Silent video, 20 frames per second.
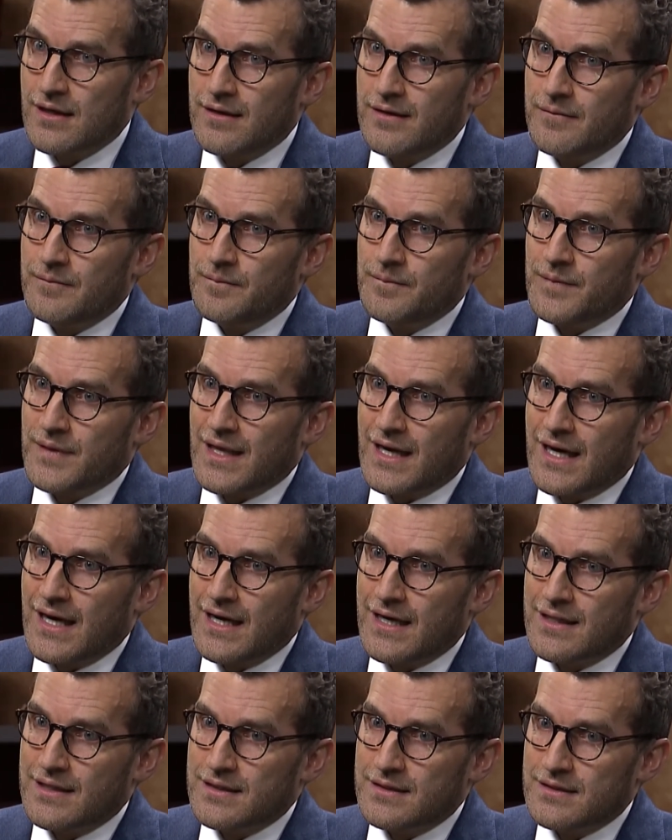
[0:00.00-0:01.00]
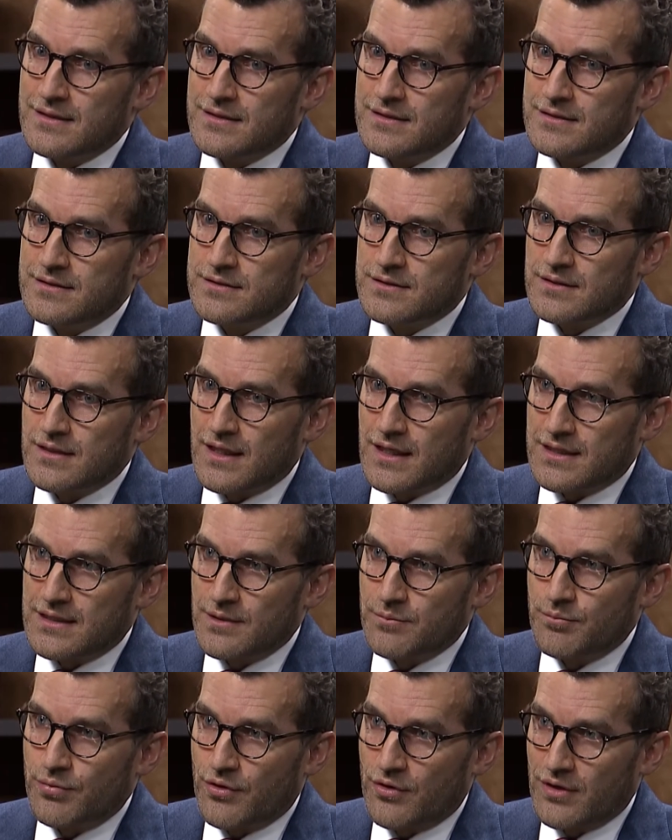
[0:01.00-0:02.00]
Um, and like
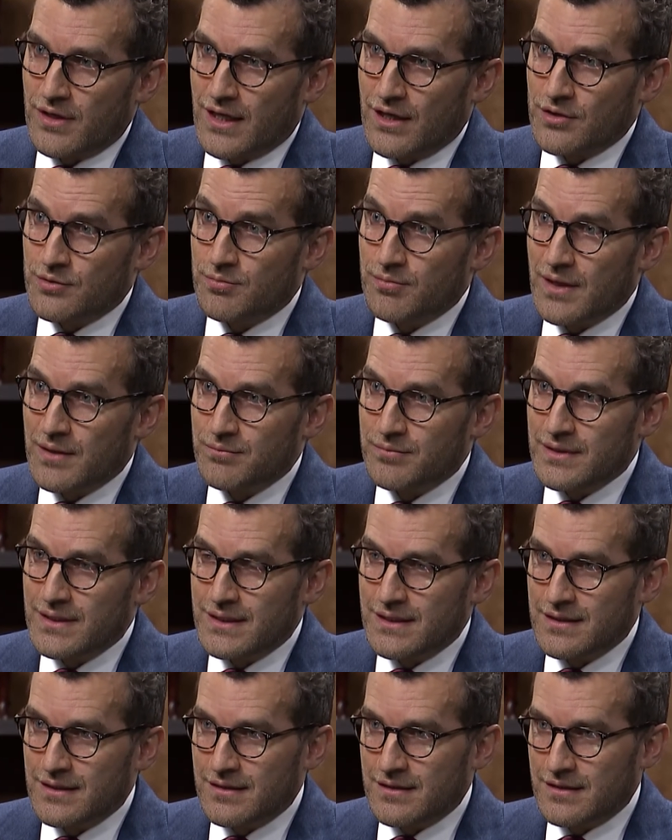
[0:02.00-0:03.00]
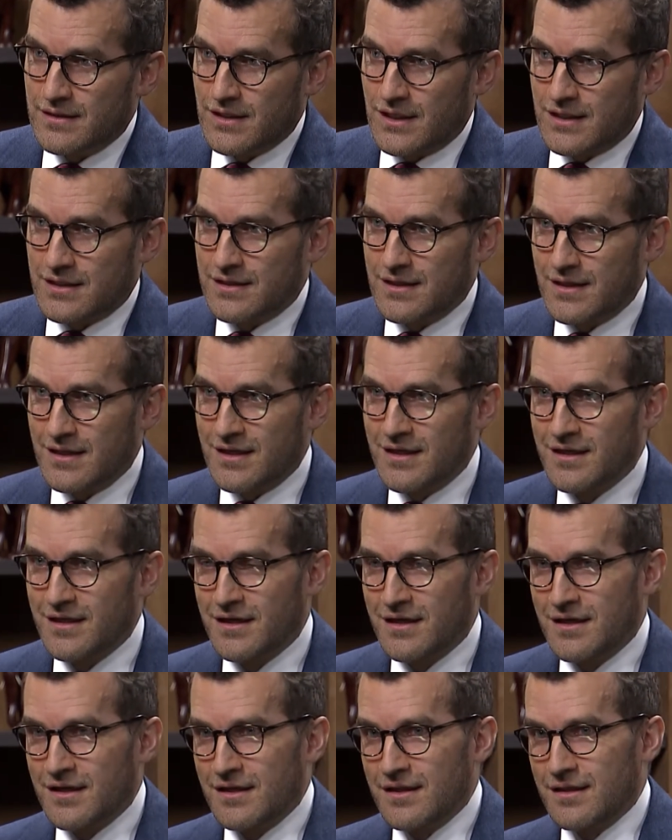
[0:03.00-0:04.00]
the burnout may be like the,
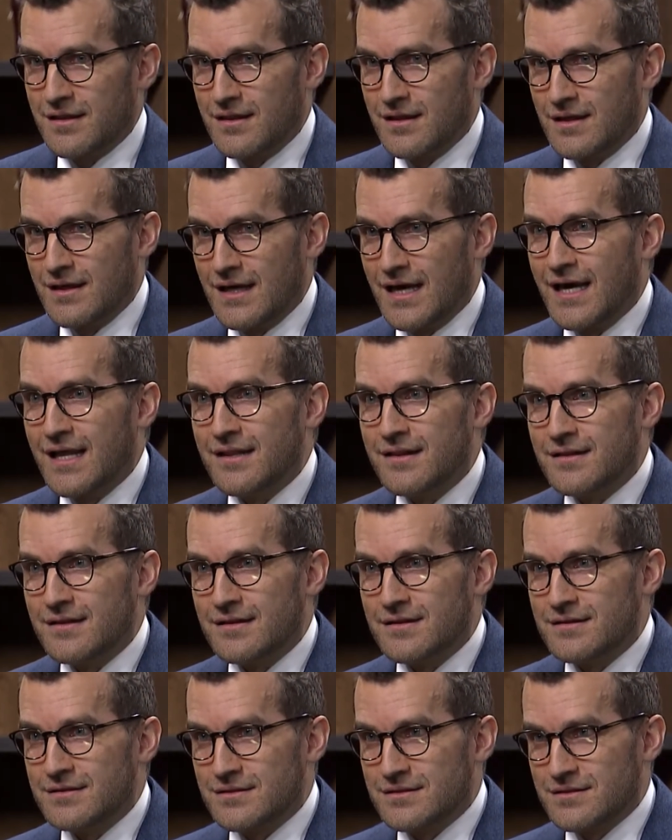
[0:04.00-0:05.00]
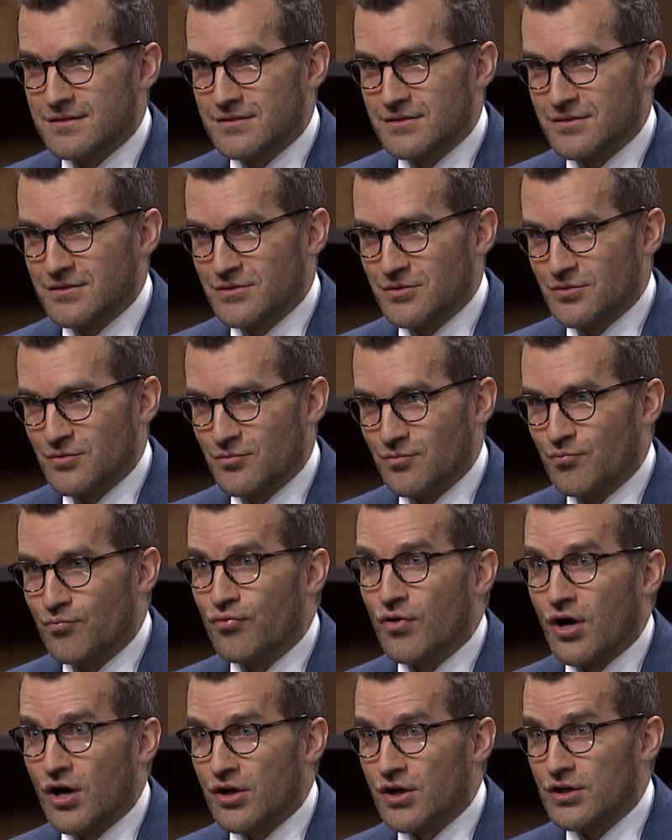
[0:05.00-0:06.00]
the end
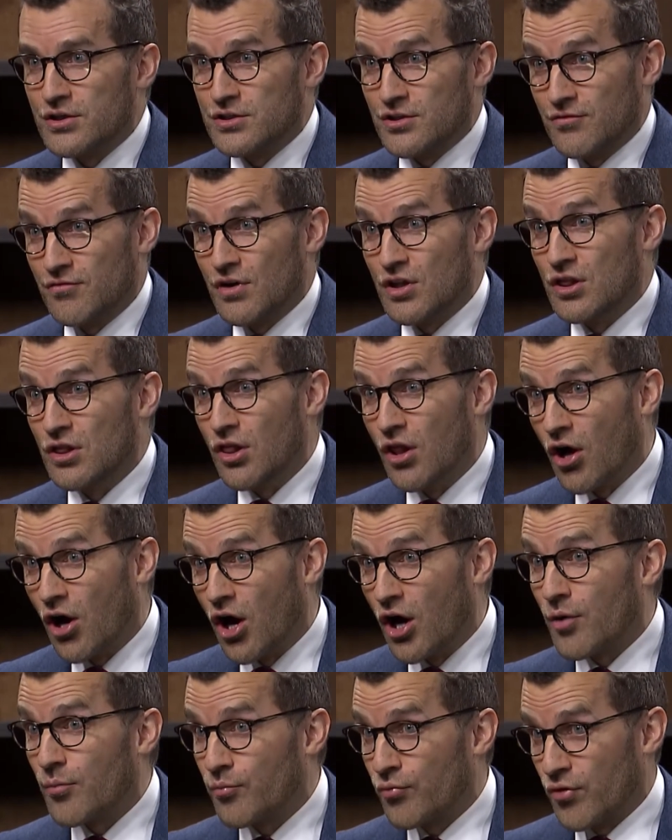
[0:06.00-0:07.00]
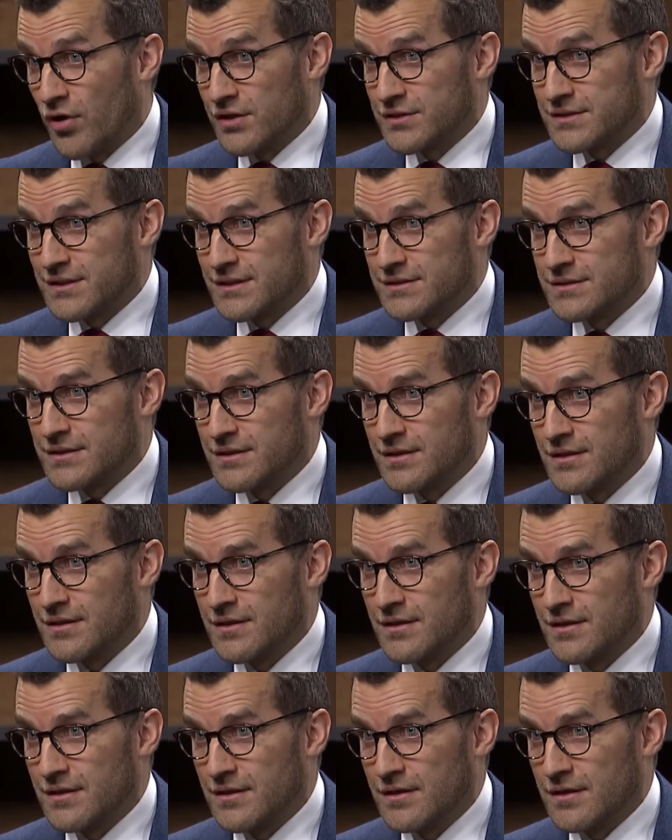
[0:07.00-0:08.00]
product of a long process.
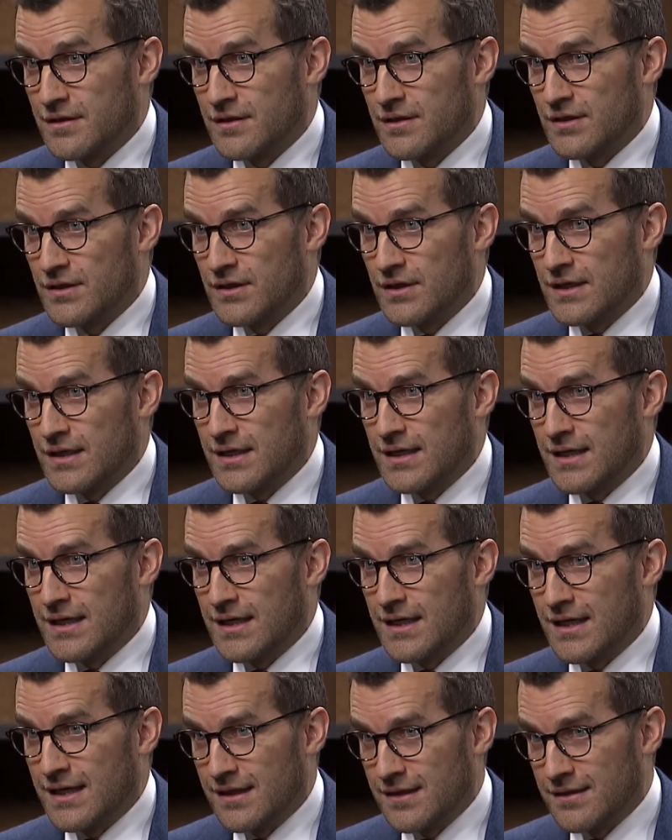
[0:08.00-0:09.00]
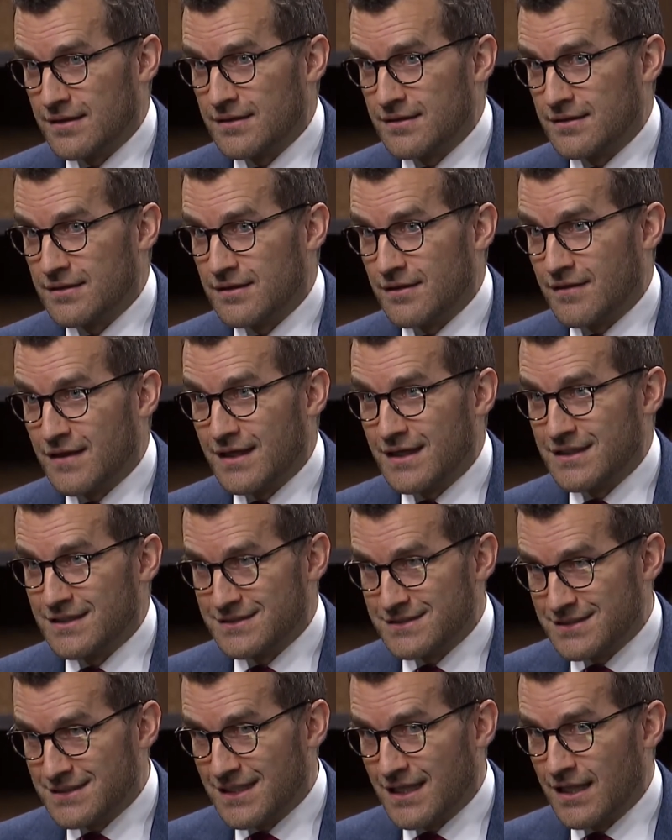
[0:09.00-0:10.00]
Okay. And the thing
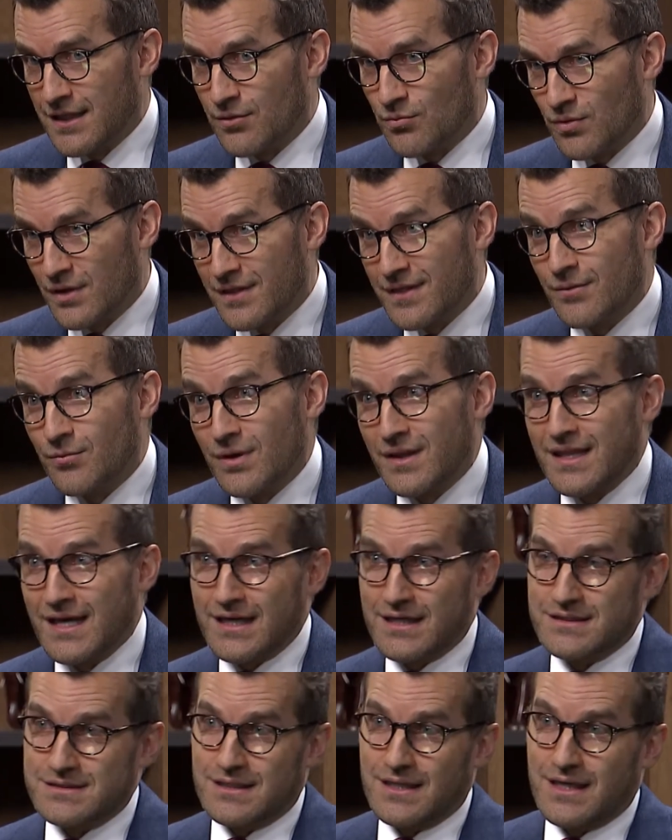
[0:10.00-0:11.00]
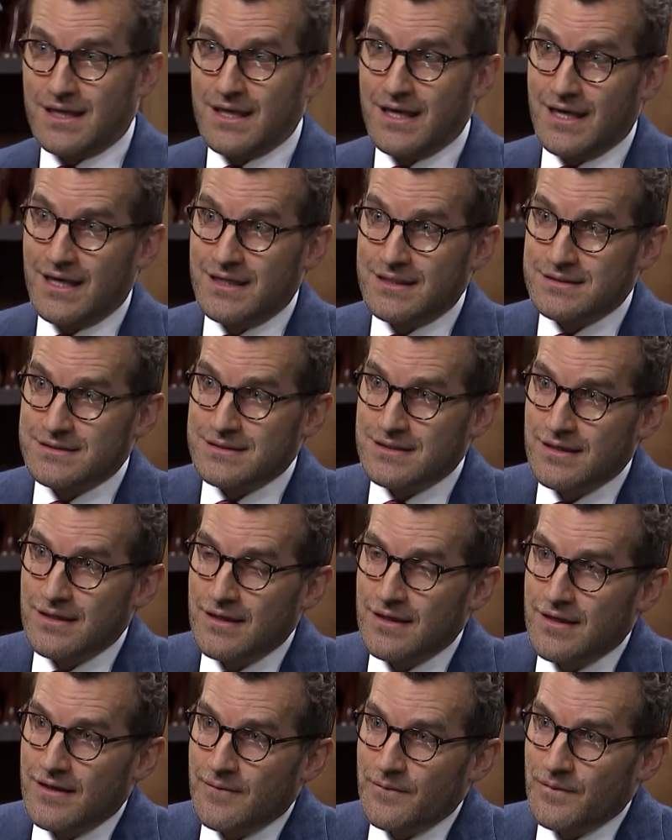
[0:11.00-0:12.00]
is then when, when that is the case,
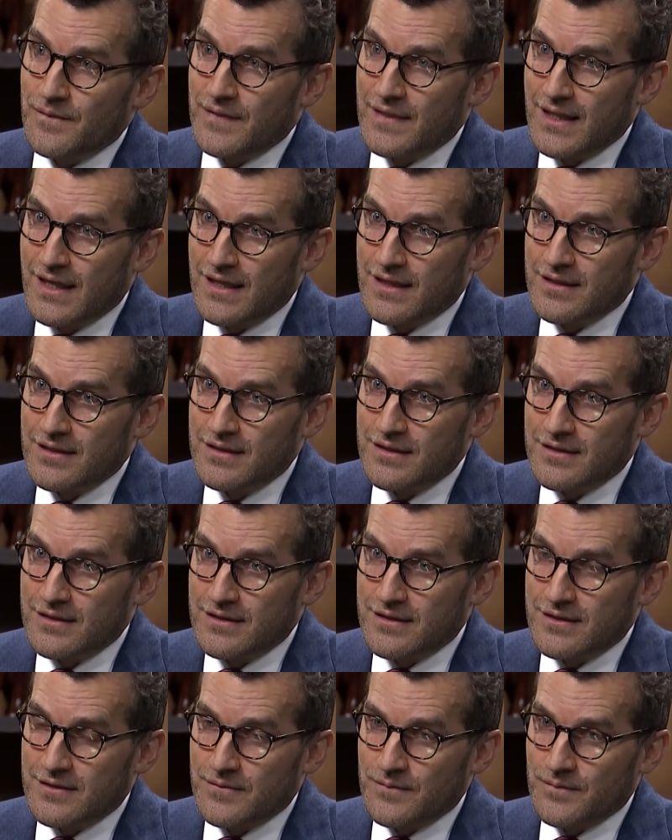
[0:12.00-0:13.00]
then